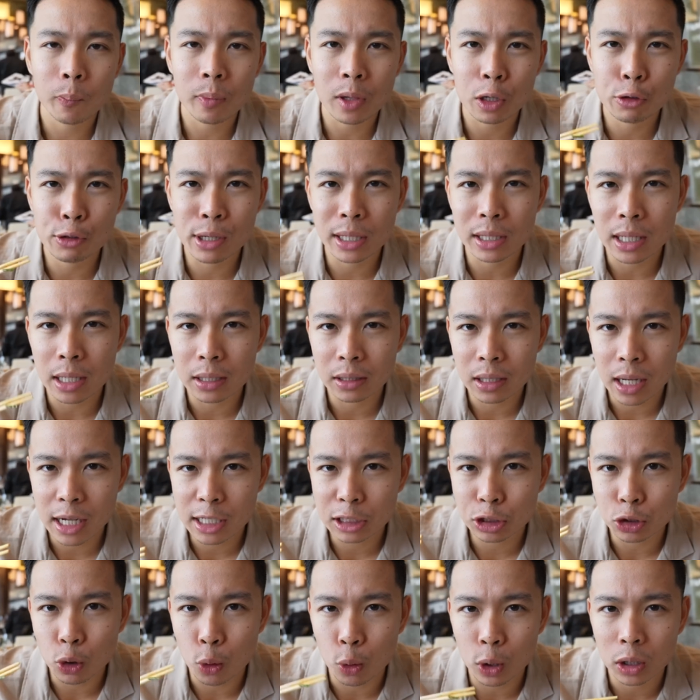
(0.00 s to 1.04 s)
You get that
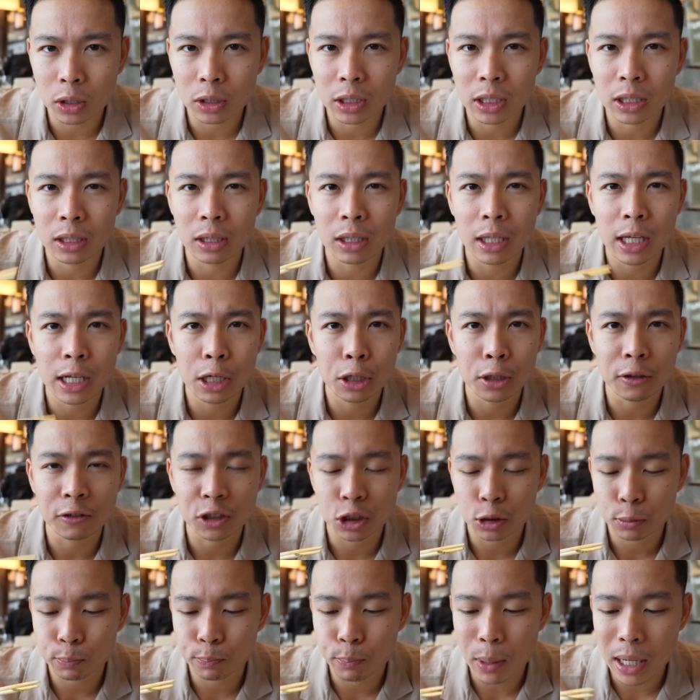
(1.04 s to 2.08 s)
nice oily layer of
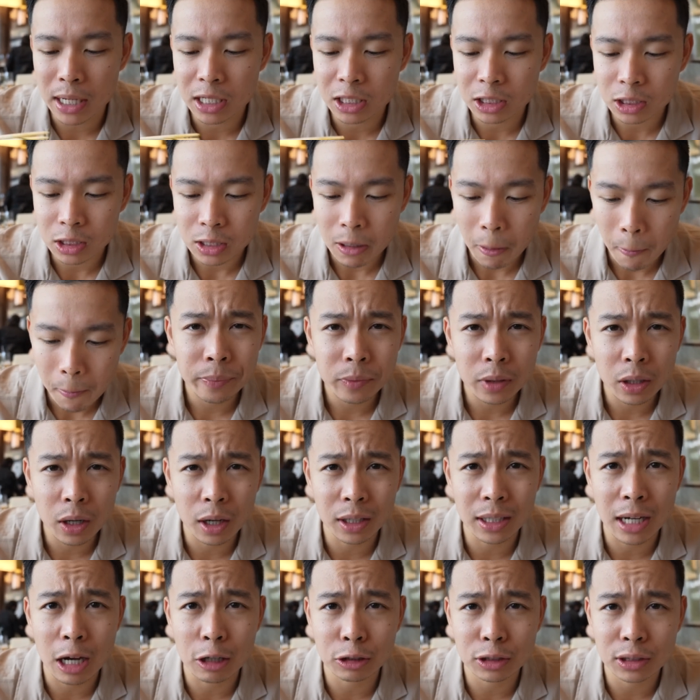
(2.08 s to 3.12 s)
spice
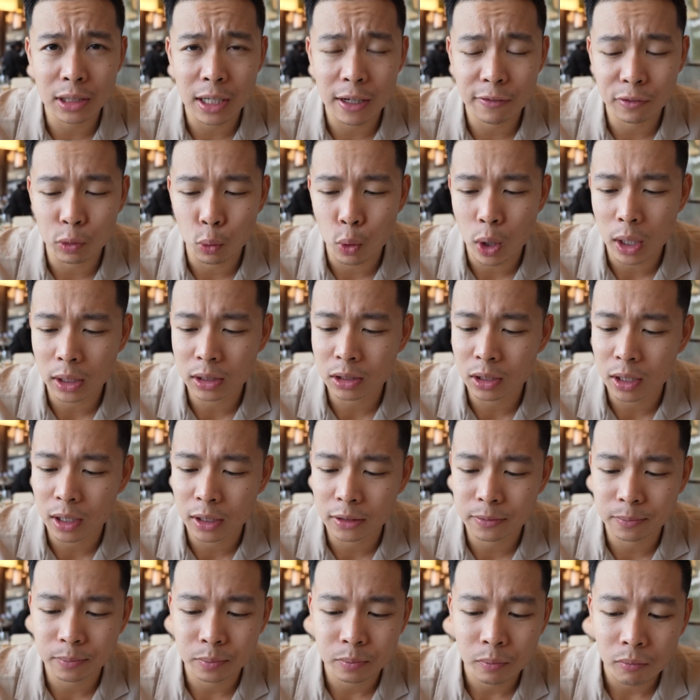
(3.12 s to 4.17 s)
on the outside of the
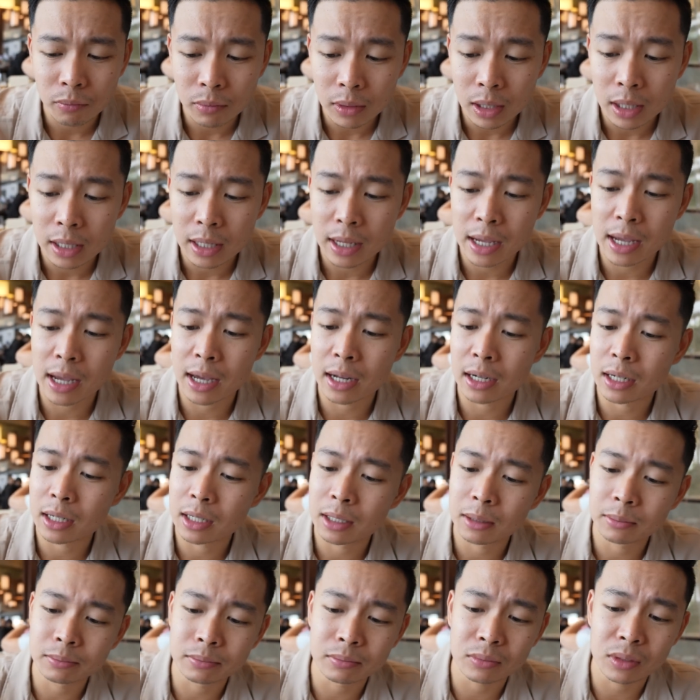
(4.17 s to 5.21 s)
wonton. And
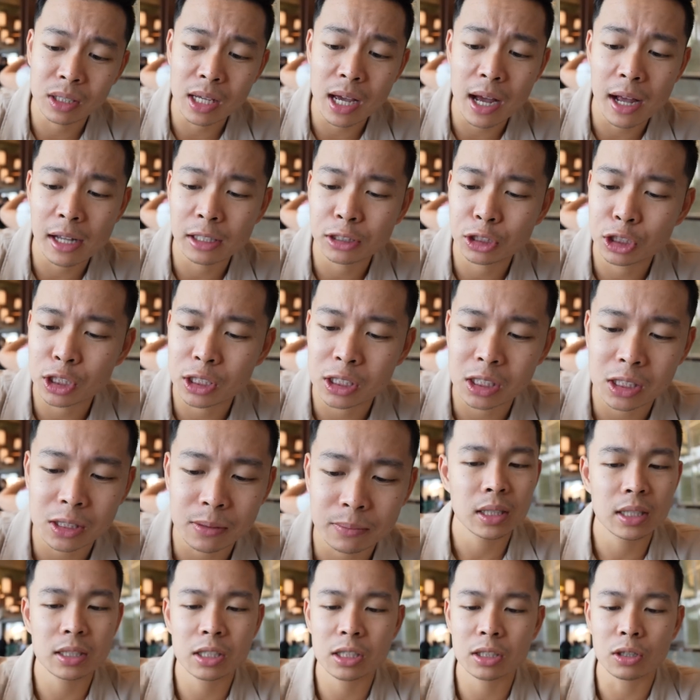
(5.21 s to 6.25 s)
yeah, it's just
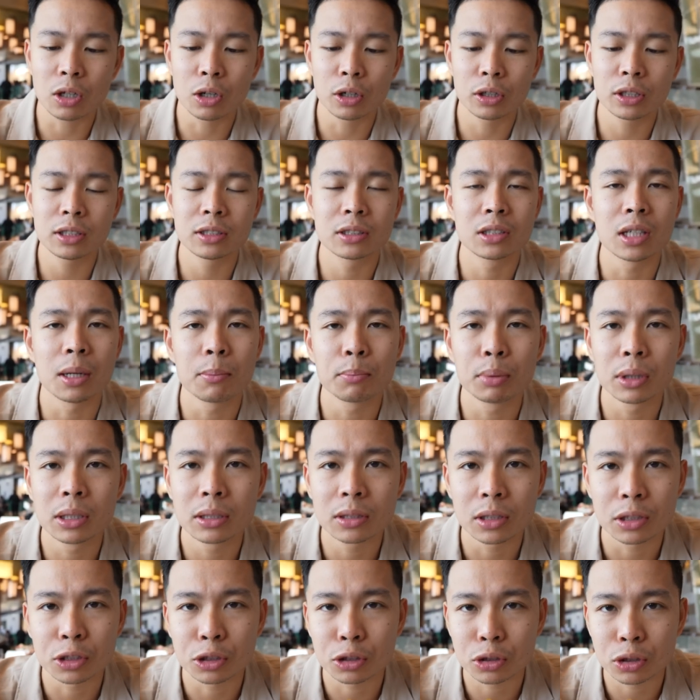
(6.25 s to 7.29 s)
all these
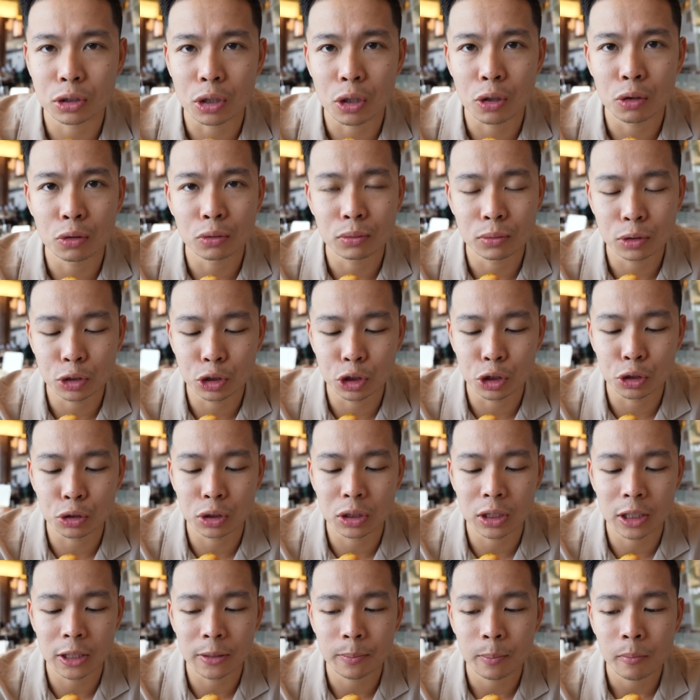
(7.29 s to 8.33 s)
dumplings are so
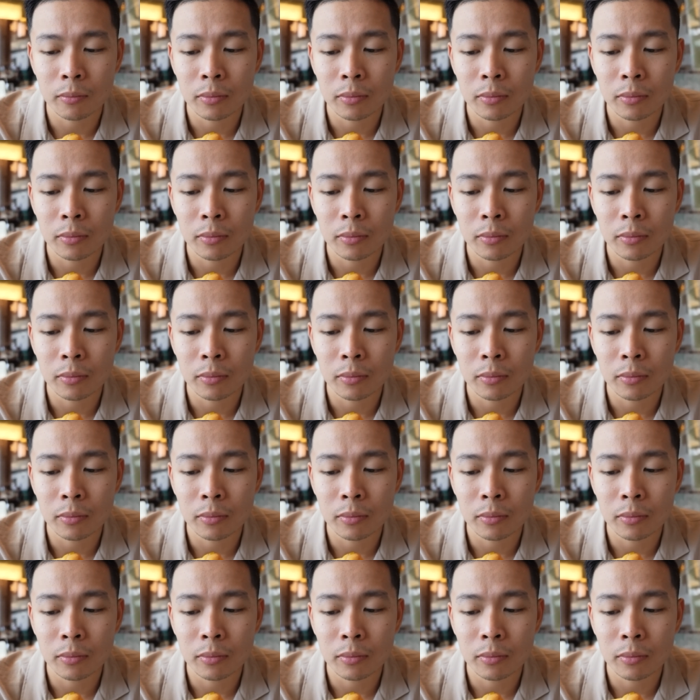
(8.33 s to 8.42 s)
juicy,